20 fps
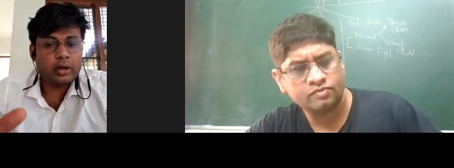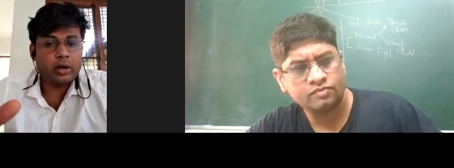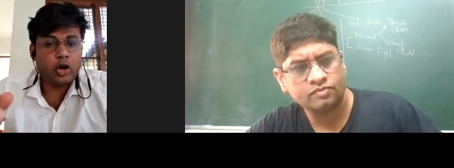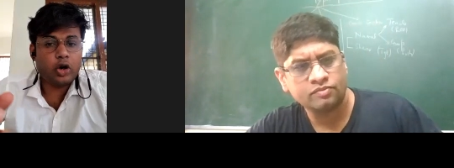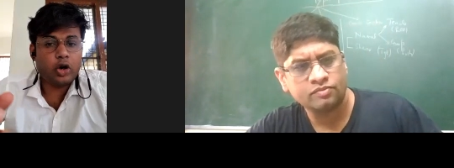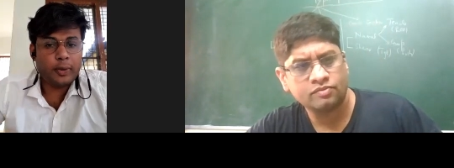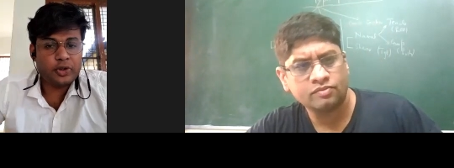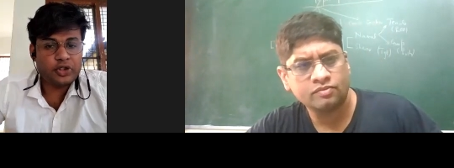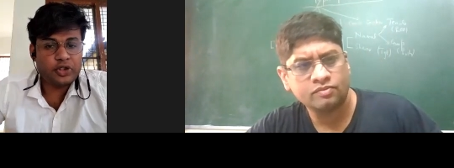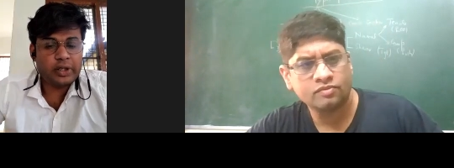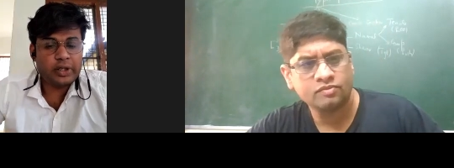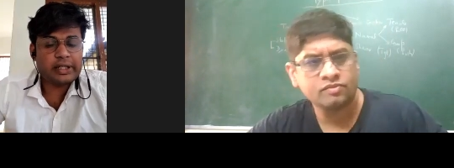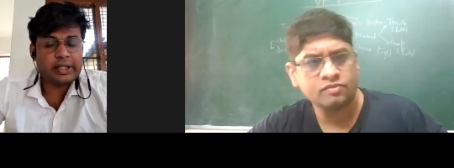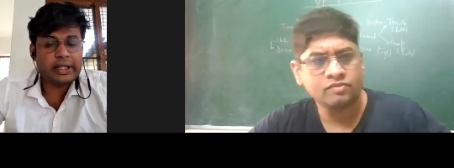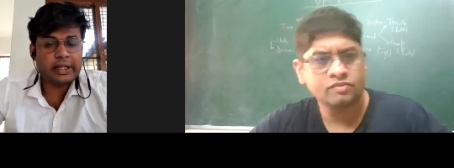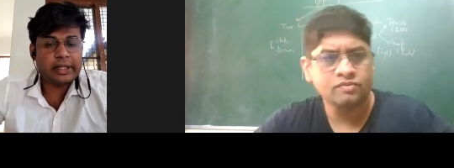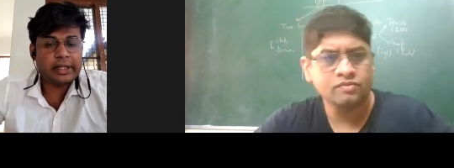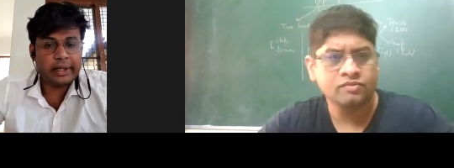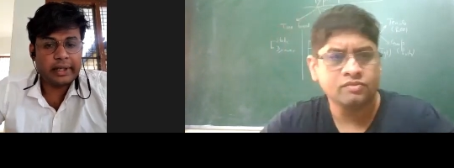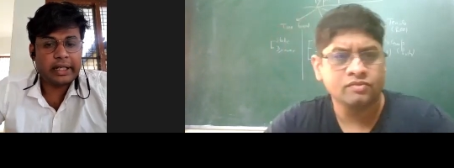
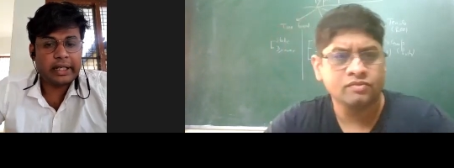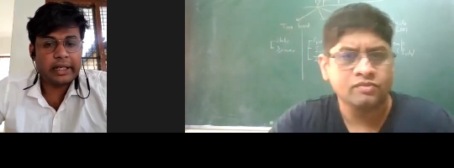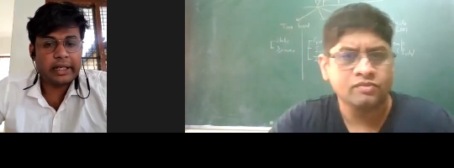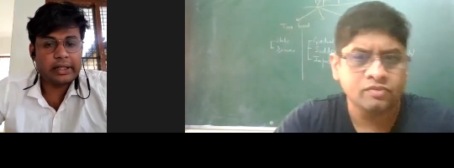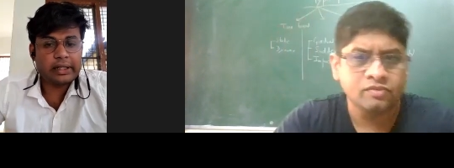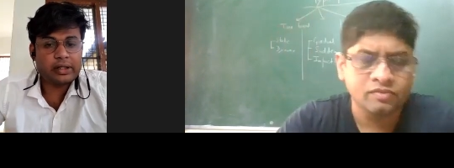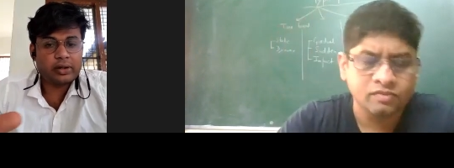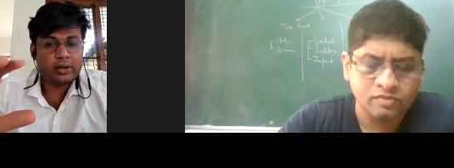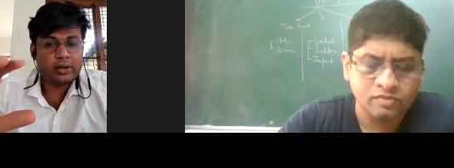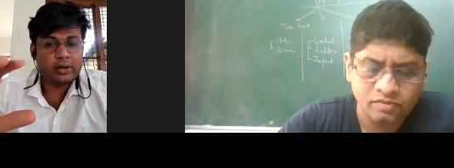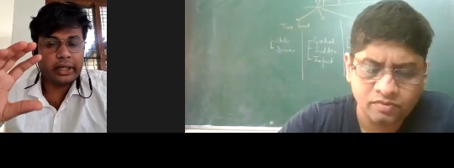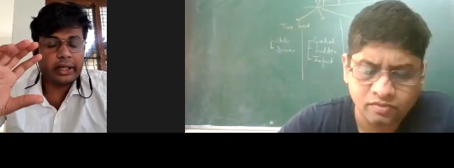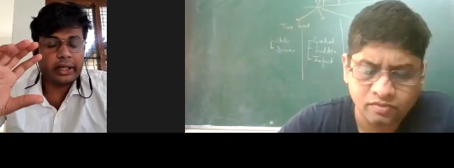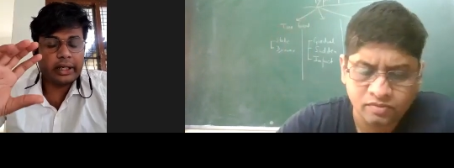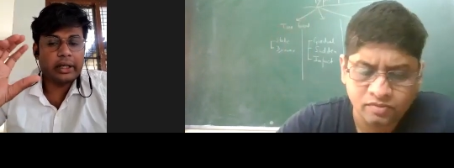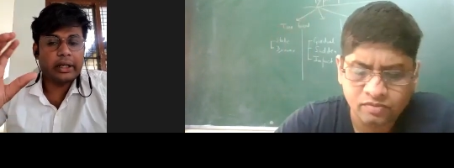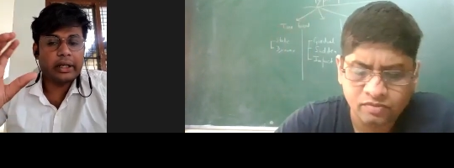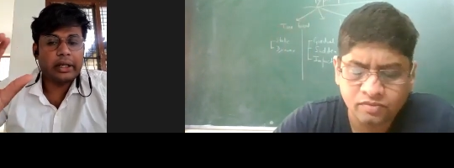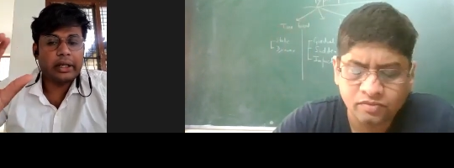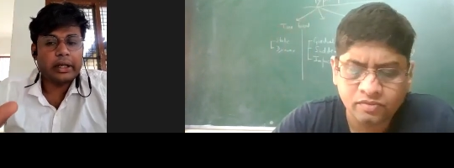Speaker 1: homogeneous material, so
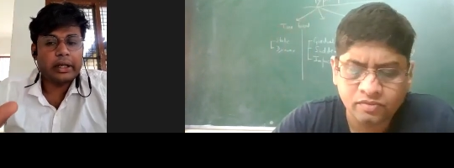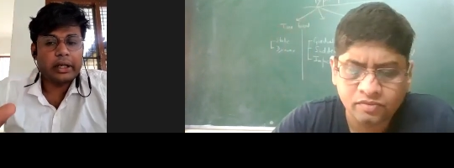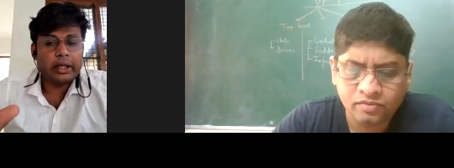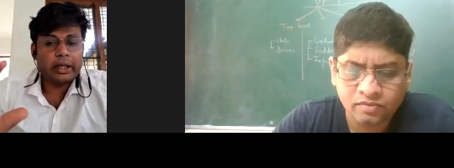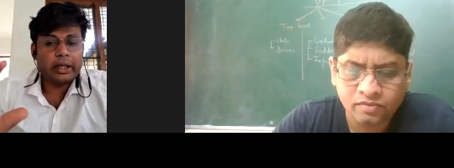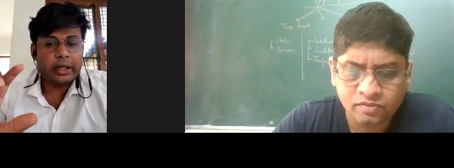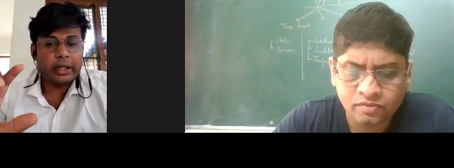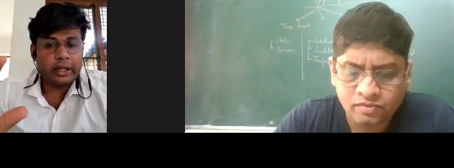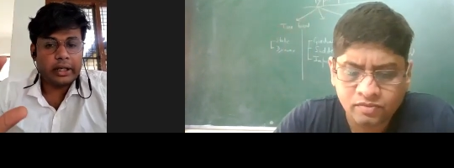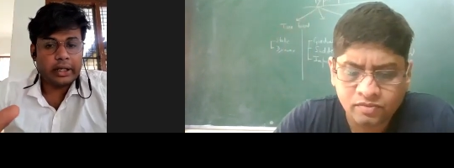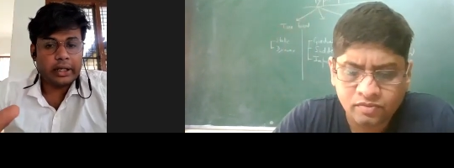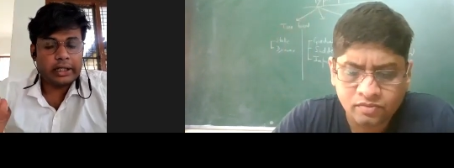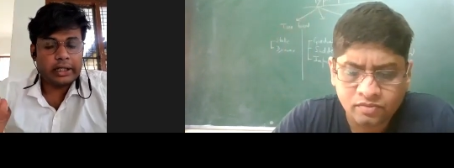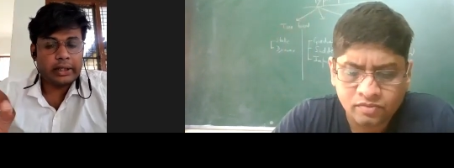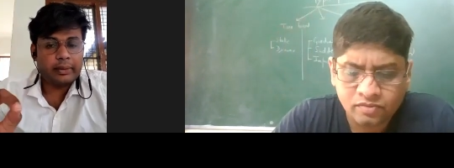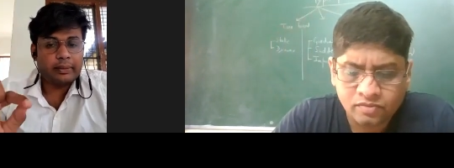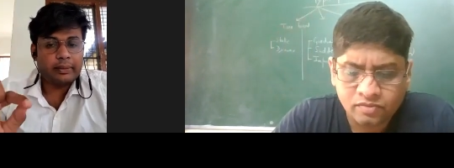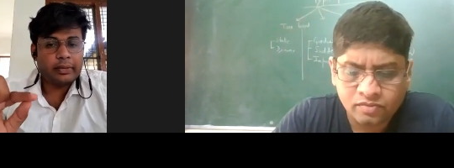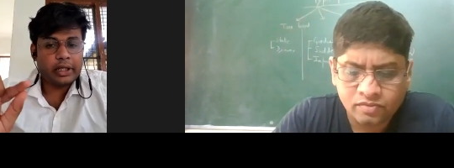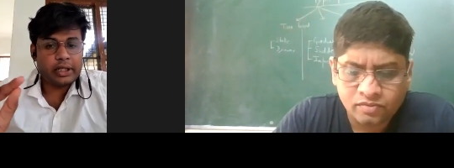that uh,
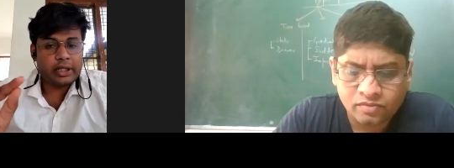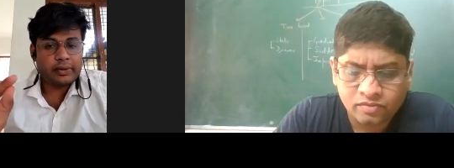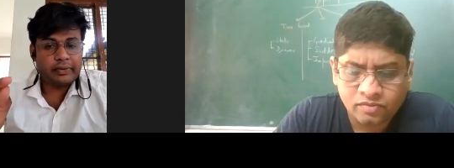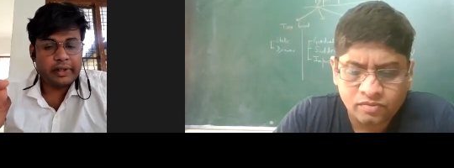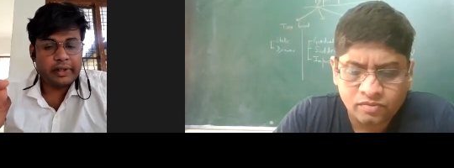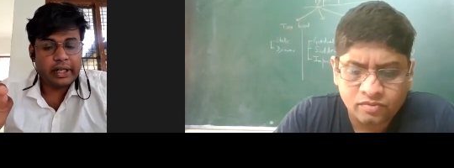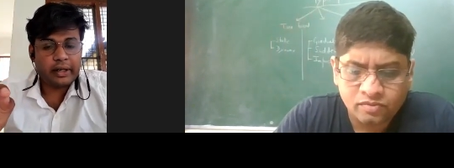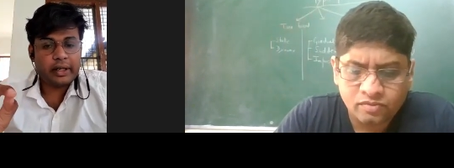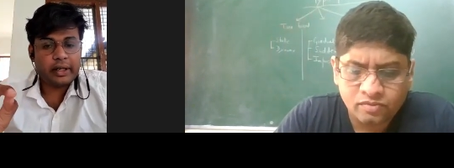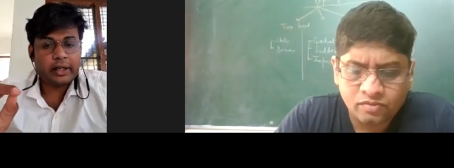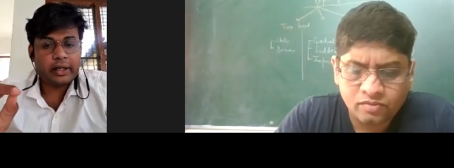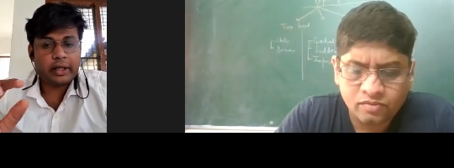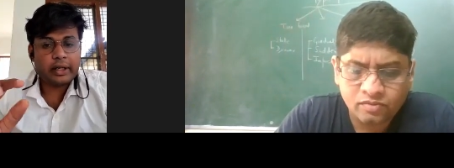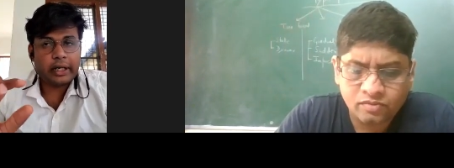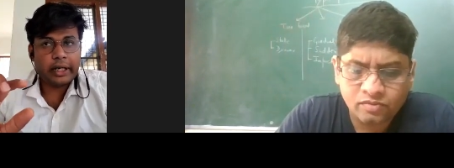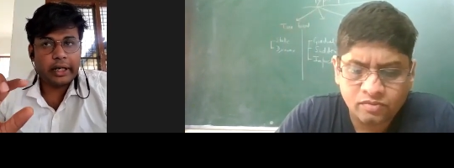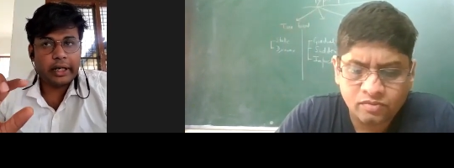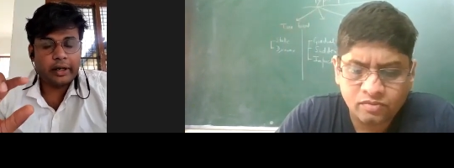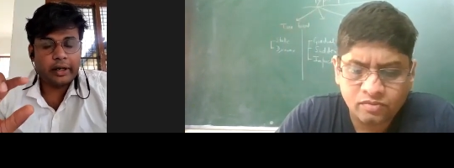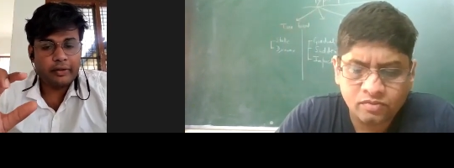the, the sphere
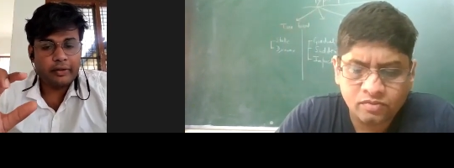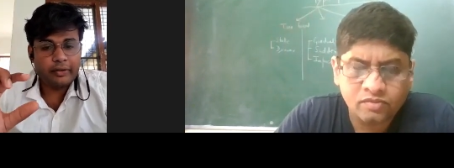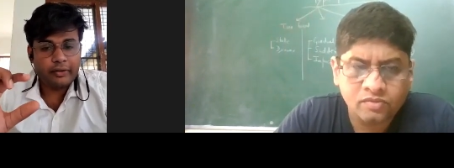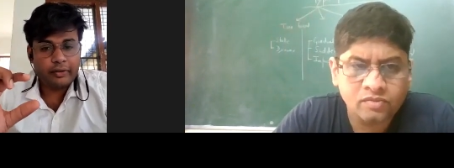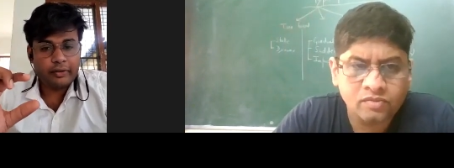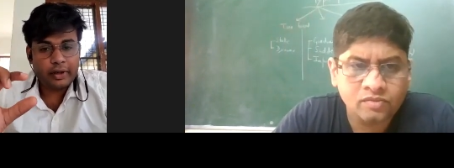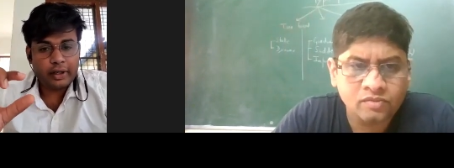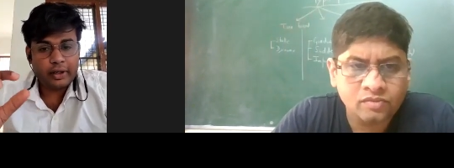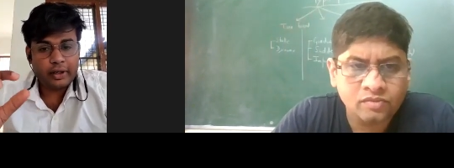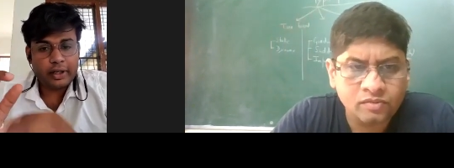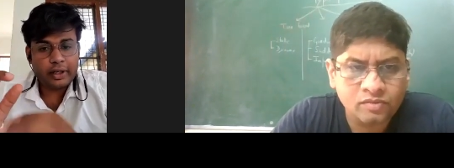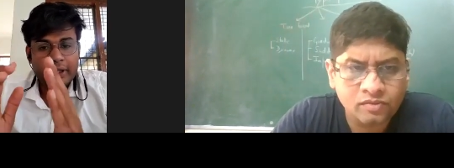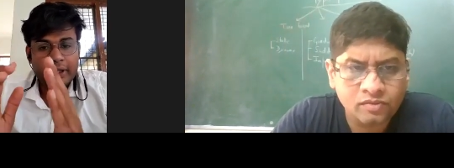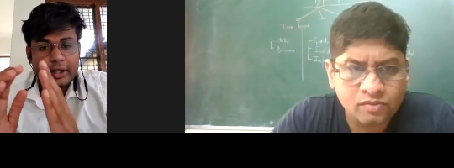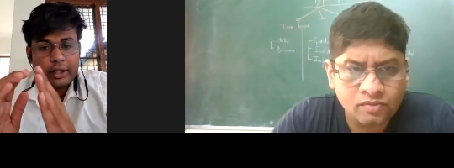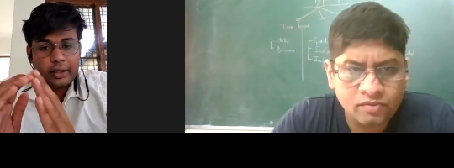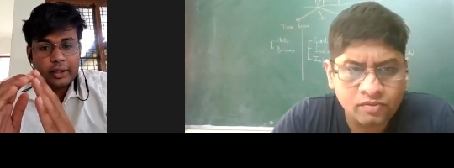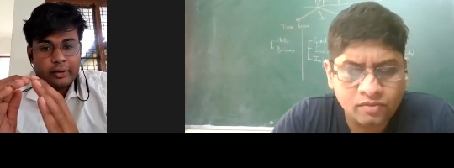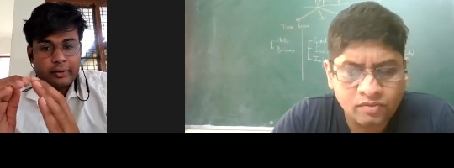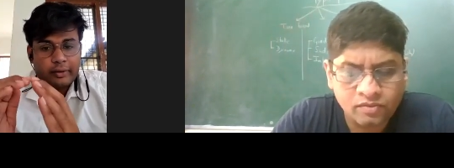kind of
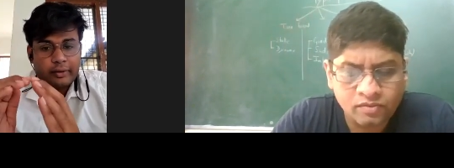uh,